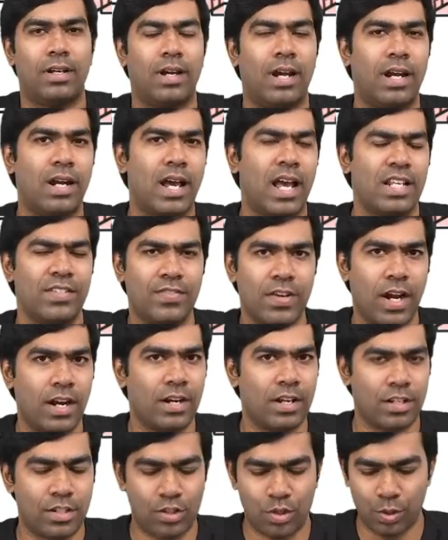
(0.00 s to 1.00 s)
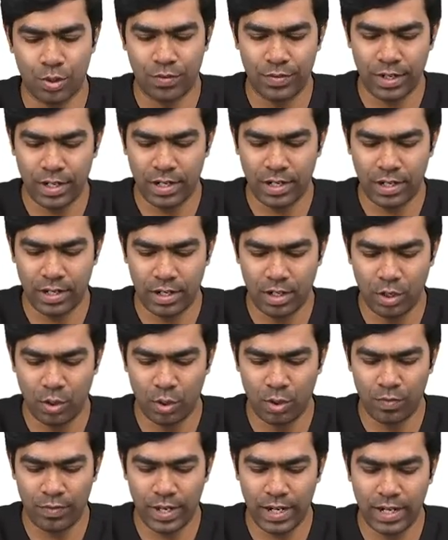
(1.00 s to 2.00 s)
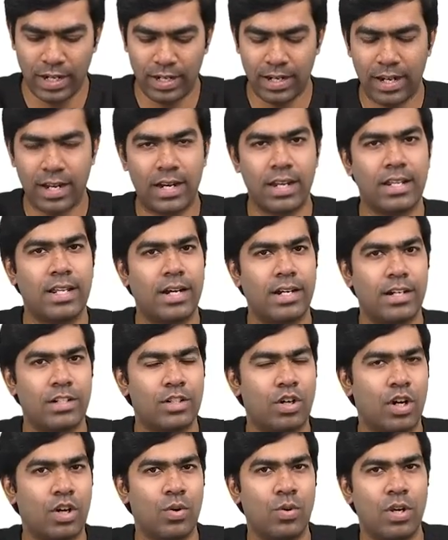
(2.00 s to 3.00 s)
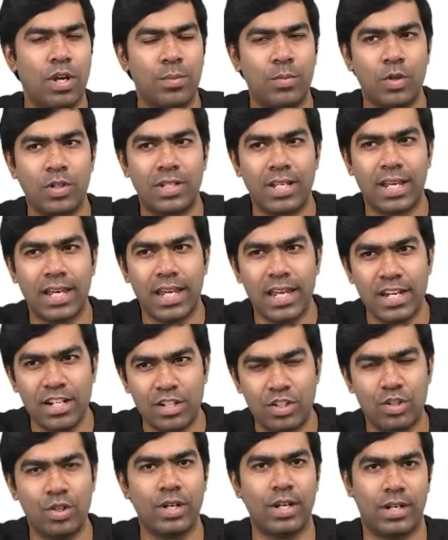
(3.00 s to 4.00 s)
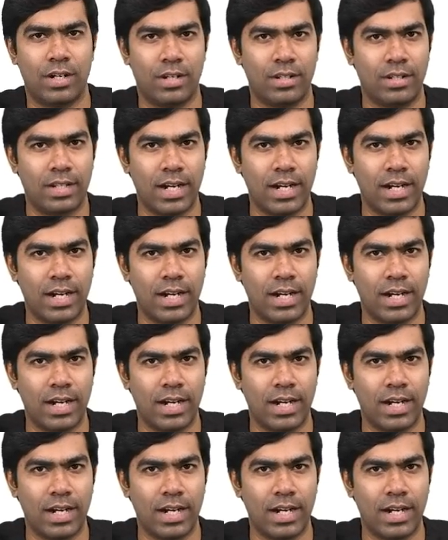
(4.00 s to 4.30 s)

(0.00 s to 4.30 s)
And as we understood, we know very clearly that it's not only about the insulin